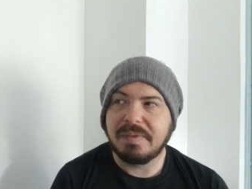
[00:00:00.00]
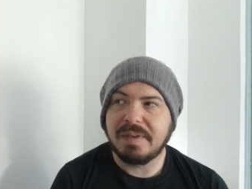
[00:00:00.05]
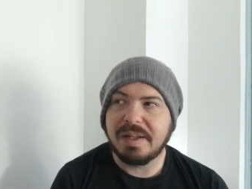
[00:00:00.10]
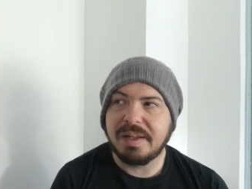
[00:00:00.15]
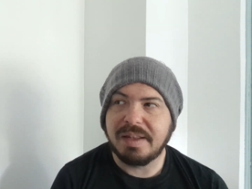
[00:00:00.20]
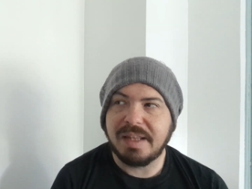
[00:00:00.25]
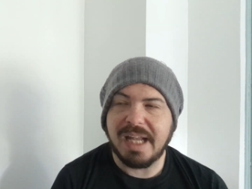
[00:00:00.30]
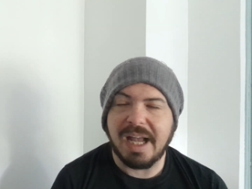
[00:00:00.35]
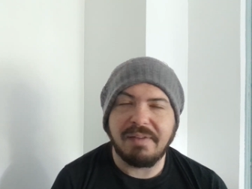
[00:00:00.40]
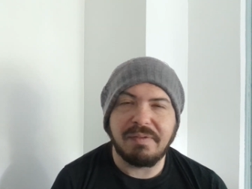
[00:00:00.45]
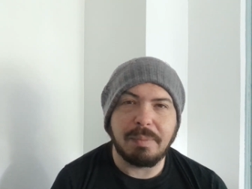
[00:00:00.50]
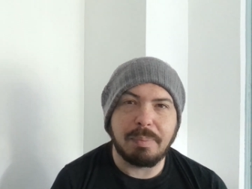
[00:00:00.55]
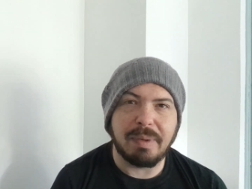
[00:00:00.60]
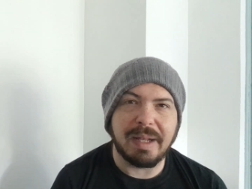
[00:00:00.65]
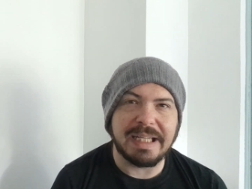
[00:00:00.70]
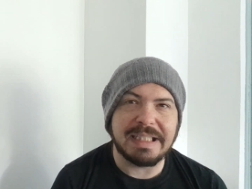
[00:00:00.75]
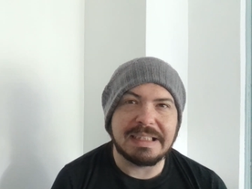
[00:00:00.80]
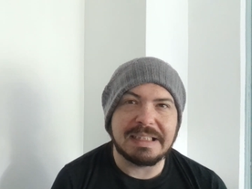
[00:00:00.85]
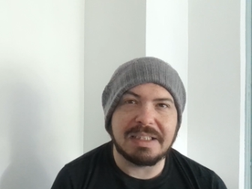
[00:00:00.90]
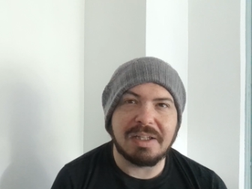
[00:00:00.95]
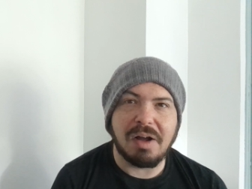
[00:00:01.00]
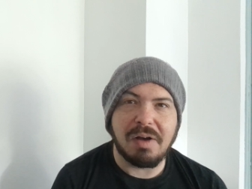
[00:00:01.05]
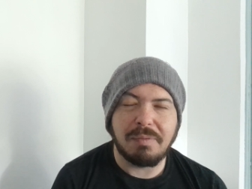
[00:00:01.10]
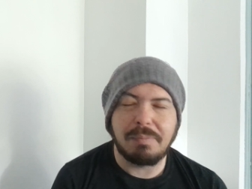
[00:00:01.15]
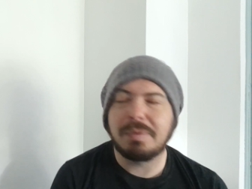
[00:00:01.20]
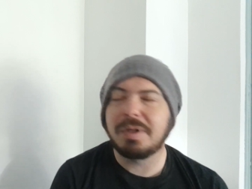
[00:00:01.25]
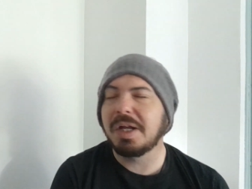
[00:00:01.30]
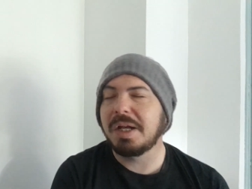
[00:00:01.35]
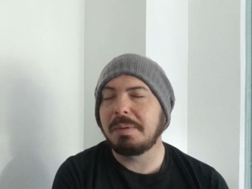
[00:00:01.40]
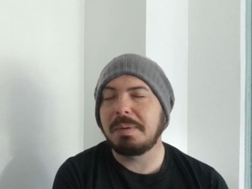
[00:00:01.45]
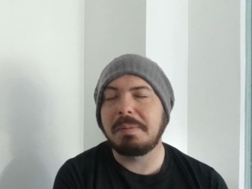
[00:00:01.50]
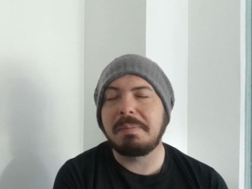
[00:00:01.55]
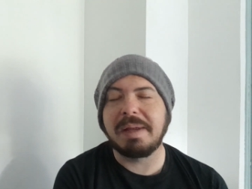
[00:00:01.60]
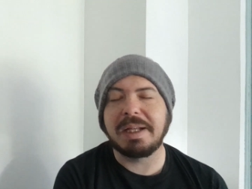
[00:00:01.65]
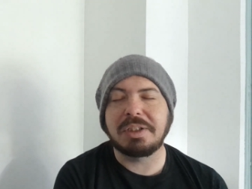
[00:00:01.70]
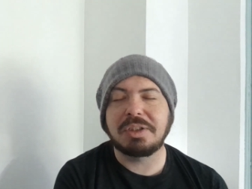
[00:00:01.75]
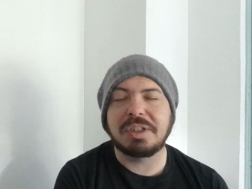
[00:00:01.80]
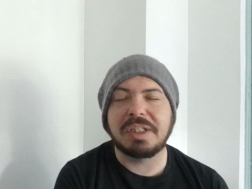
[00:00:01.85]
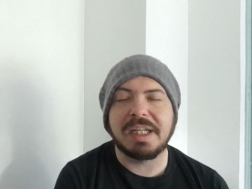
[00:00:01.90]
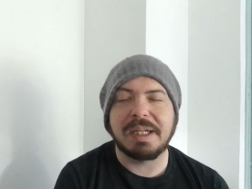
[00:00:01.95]
the other places that I'm going to be
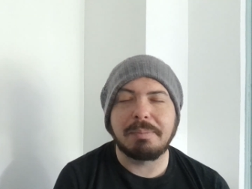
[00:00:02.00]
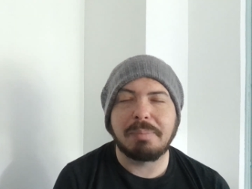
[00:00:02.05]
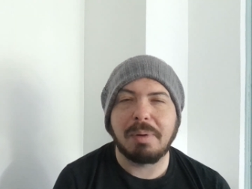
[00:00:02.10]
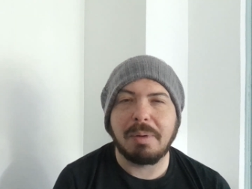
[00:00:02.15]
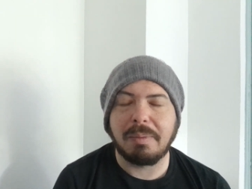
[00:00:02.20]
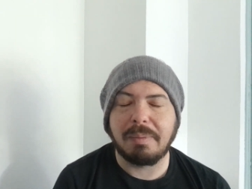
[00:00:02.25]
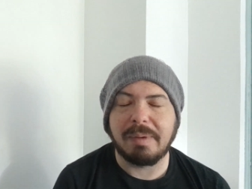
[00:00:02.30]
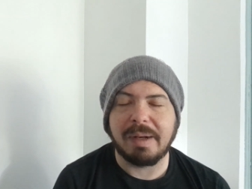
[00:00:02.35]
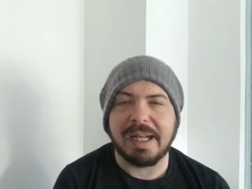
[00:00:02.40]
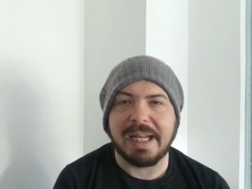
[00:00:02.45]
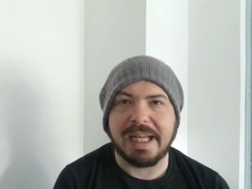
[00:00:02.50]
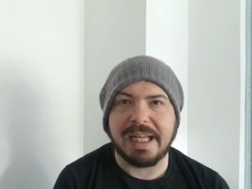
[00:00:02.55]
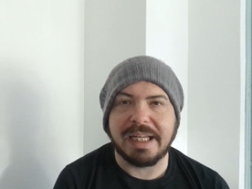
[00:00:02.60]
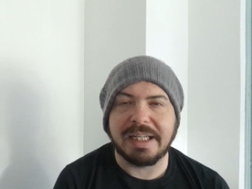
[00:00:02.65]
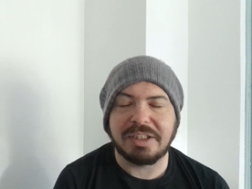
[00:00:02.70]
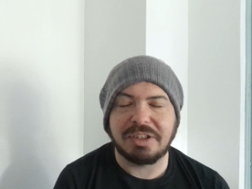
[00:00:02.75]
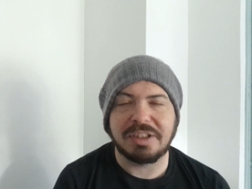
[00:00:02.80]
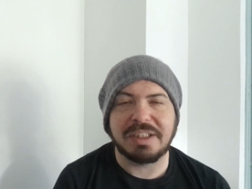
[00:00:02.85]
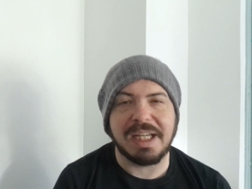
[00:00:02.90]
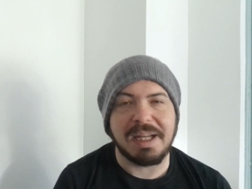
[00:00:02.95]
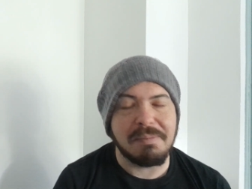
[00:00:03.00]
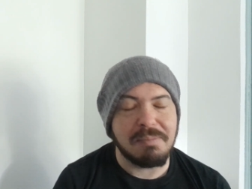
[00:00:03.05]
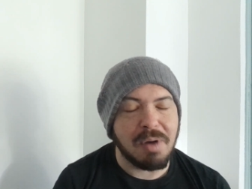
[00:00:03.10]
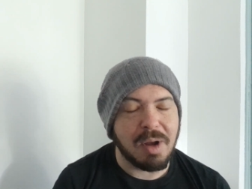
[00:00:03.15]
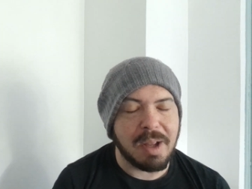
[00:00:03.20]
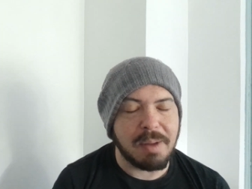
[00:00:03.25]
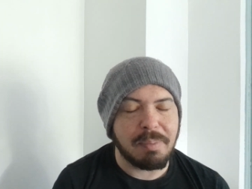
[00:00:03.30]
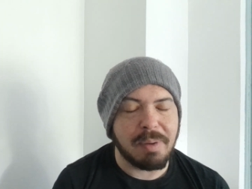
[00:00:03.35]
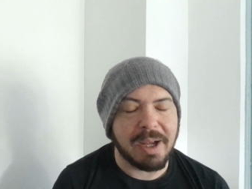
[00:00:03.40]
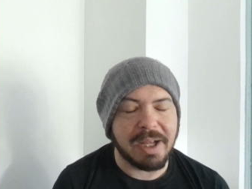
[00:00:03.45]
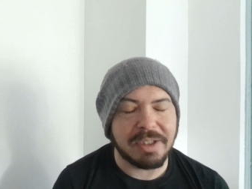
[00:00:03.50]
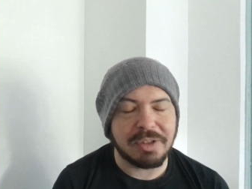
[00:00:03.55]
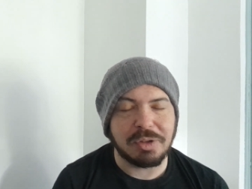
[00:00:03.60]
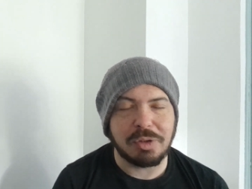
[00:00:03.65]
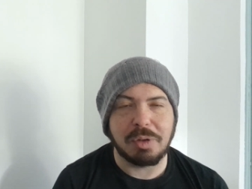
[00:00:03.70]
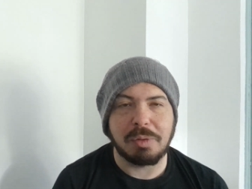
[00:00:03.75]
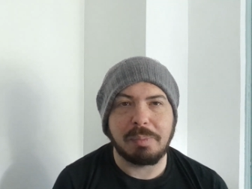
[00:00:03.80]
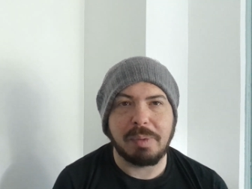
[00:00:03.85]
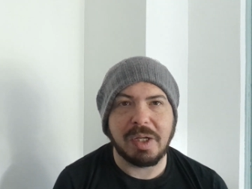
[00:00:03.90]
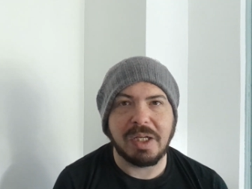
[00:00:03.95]
mentioning probably, just in my
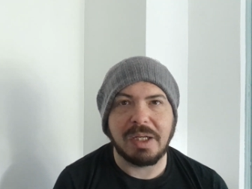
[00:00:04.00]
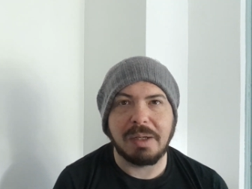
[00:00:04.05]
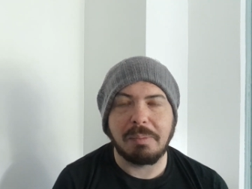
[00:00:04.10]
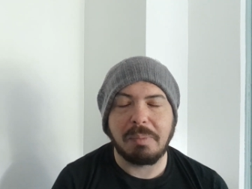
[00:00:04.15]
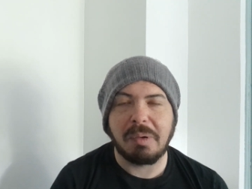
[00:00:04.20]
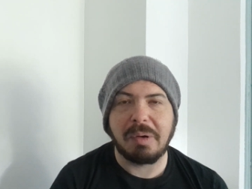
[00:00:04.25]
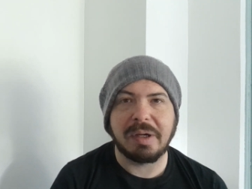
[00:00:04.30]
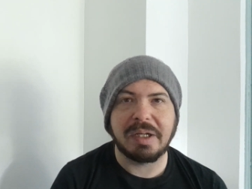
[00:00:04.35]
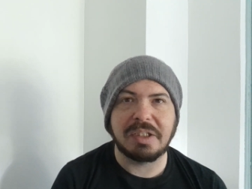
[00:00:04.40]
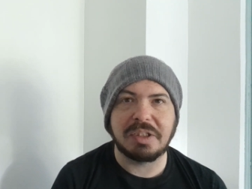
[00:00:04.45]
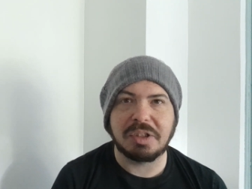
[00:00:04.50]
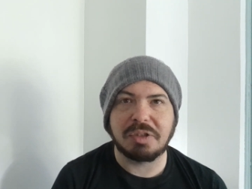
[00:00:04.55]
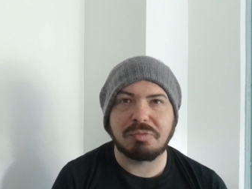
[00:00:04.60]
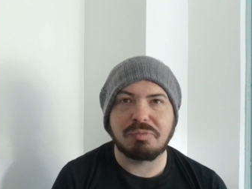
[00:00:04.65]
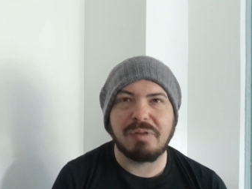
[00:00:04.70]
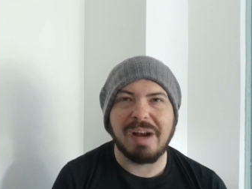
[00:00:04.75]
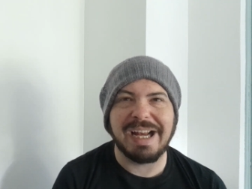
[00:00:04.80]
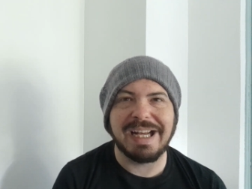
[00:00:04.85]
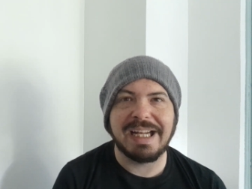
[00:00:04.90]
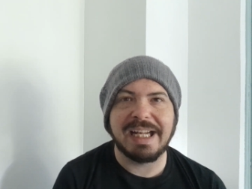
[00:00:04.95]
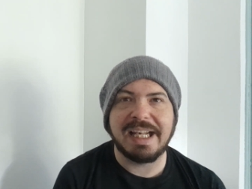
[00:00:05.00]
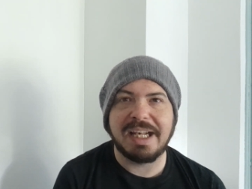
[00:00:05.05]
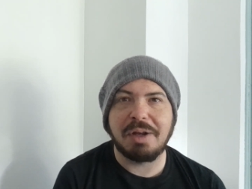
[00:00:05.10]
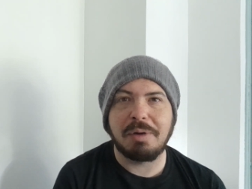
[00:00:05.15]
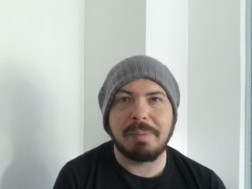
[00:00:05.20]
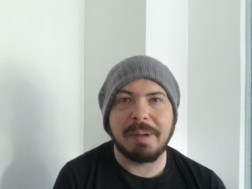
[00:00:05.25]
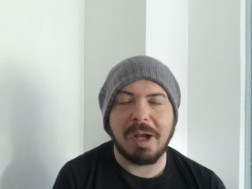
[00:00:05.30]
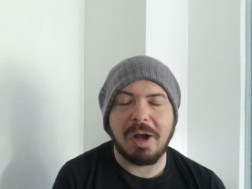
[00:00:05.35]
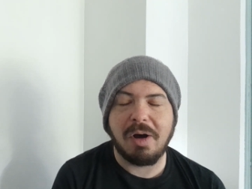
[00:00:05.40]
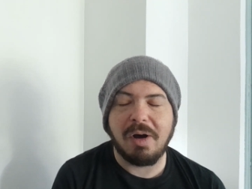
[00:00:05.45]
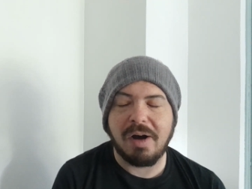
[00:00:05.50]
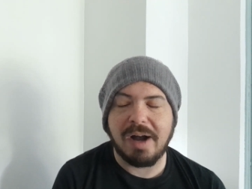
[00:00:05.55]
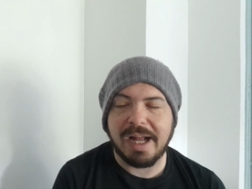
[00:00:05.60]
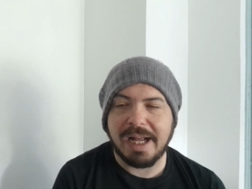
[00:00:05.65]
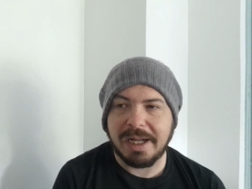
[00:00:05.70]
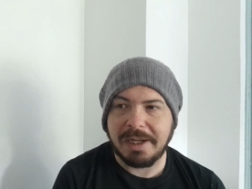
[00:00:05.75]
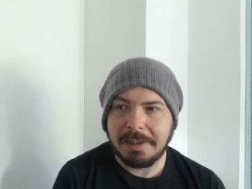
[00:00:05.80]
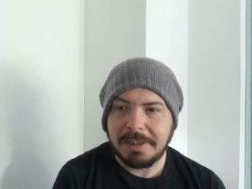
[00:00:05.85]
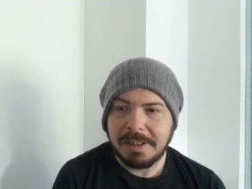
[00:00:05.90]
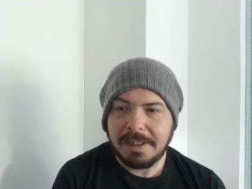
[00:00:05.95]
personal opinion, probably just rank a little bit
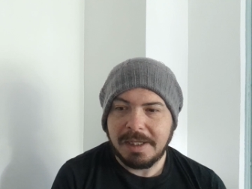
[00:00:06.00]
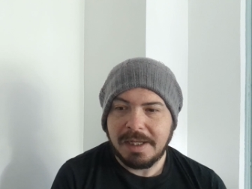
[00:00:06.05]
higher.